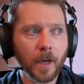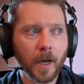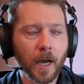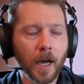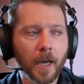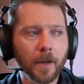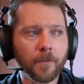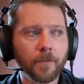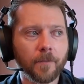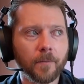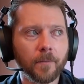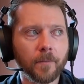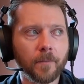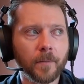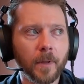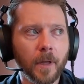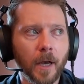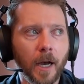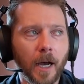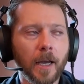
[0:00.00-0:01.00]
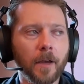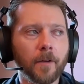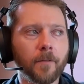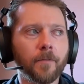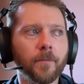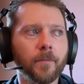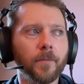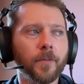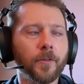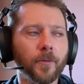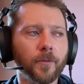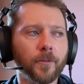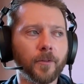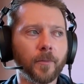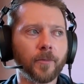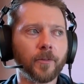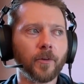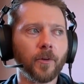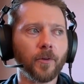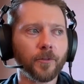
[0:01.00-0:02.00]
I've I have through
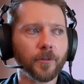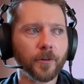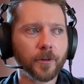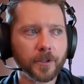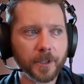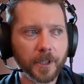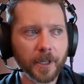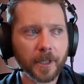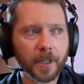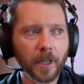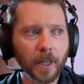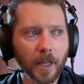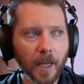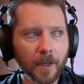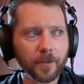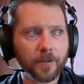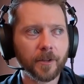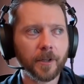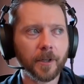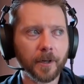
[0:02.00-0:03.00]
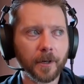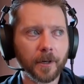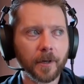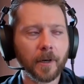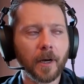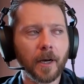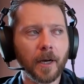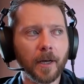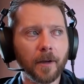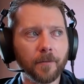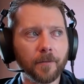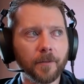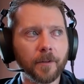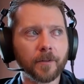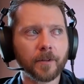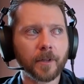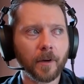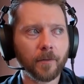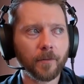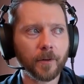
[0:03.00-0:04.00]
some soul searching in the last year, I have
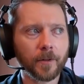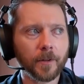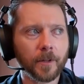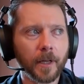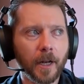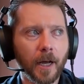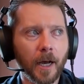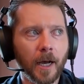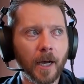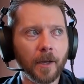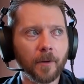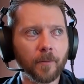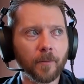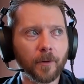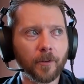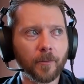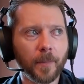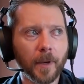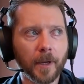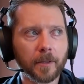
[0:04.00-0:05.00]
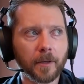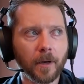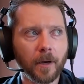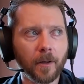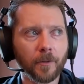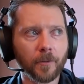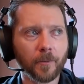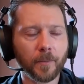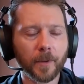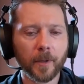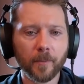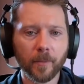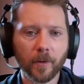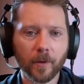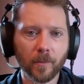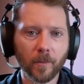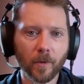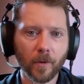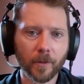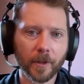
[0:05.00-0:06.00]
discovered that I respect other
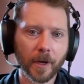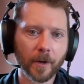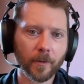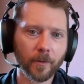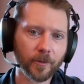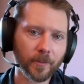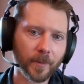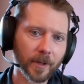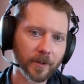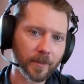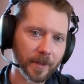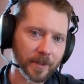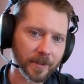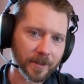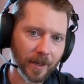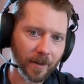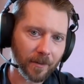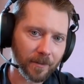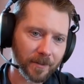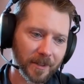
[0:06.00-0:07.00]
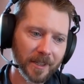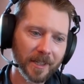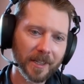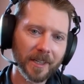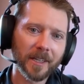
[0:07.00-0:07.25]
people more than I respect myself.